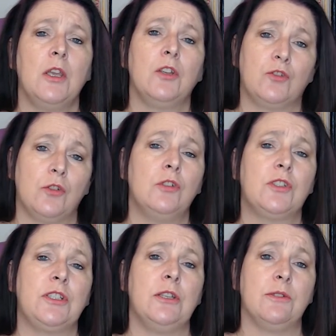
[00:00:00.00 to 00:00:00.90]

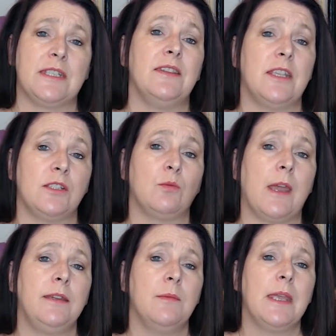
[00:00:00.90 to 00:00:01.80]
Drugs used in this
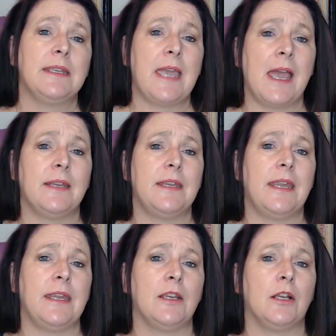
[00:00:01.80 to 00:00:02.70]
way can
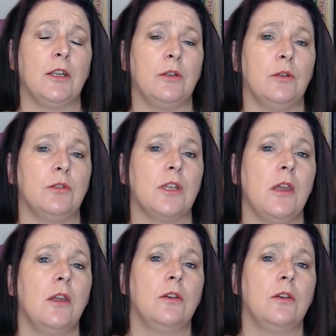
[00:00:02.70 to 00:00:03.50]
include